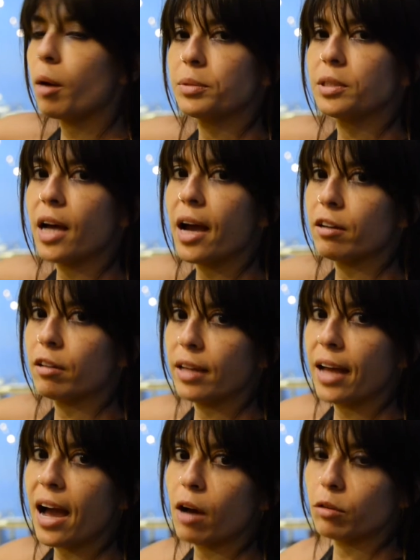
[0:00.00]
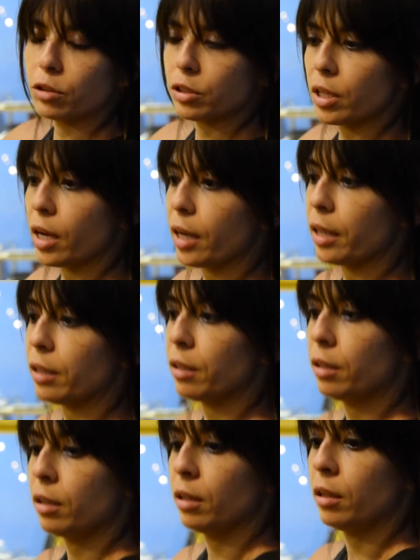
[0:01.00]
side of the outer side
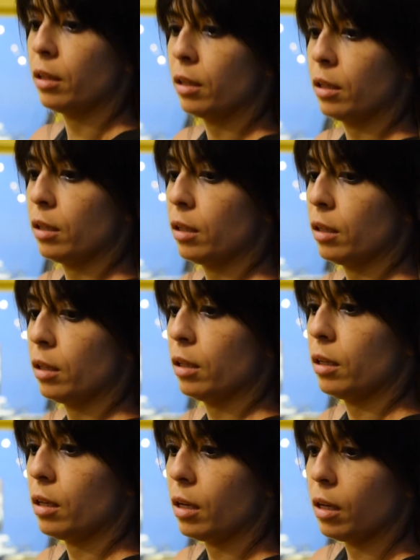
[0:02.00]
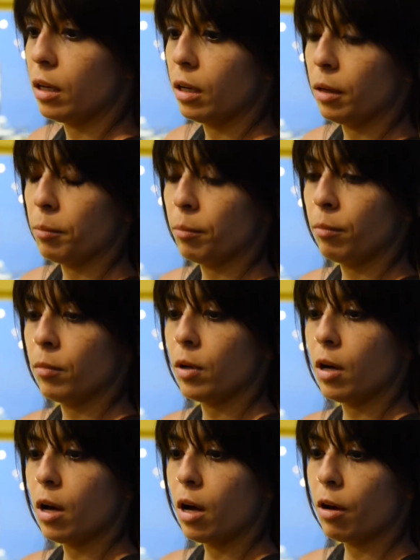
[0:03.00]

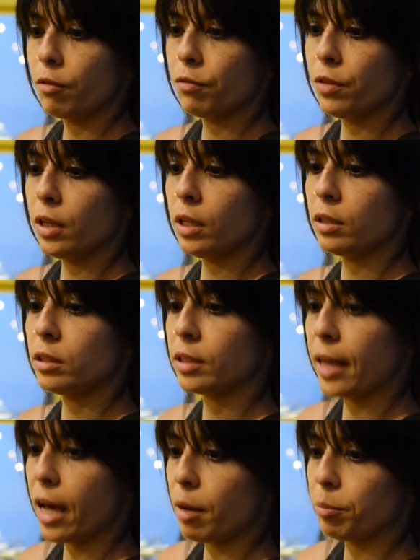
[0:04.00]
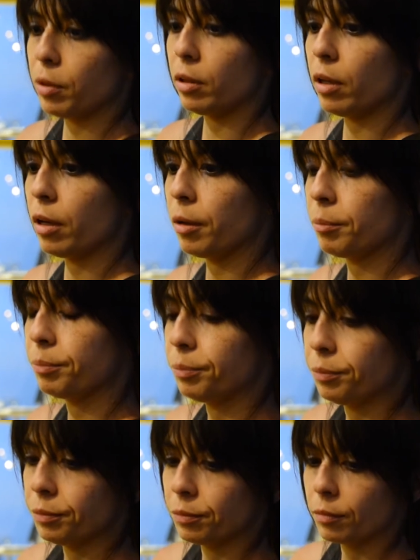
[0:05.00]
of the scapula.
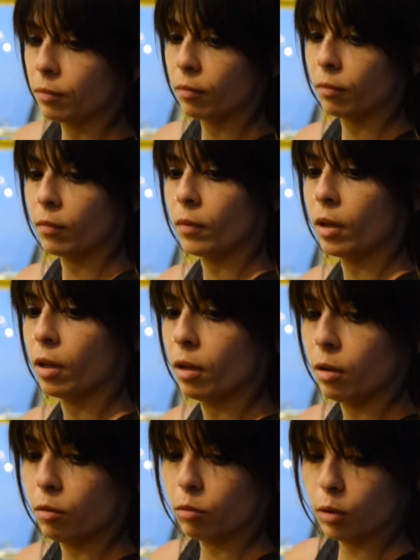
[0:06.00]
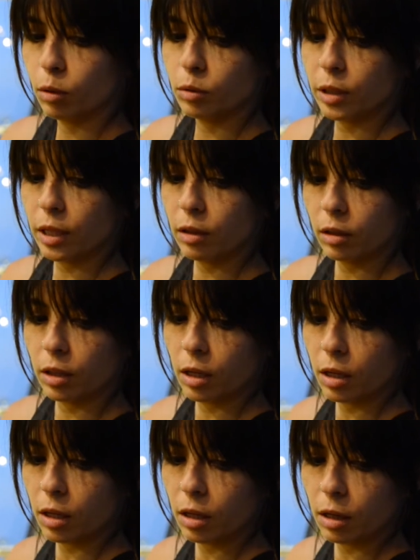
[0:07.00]
Rotator
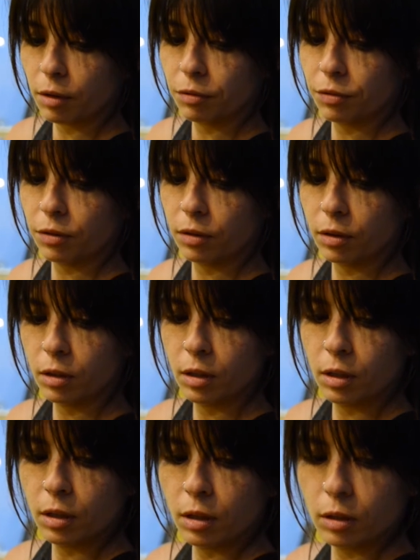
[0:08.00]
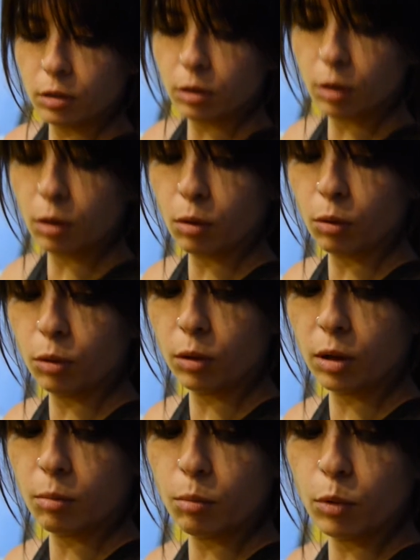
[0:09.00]
cuff. So you
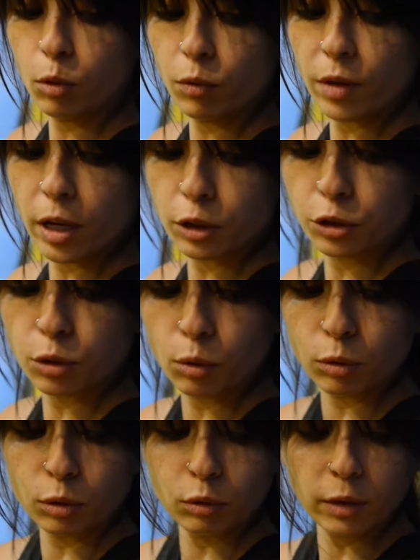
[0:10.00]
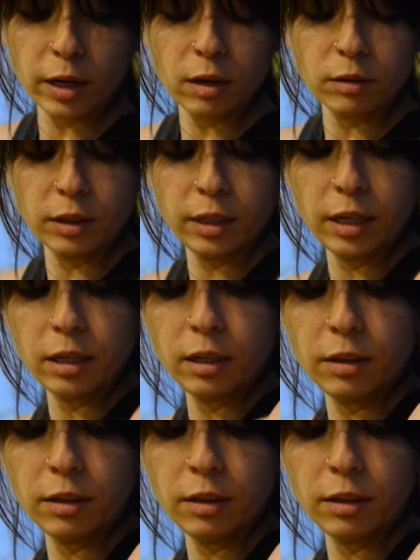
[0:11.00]
can move that shoulder around and get in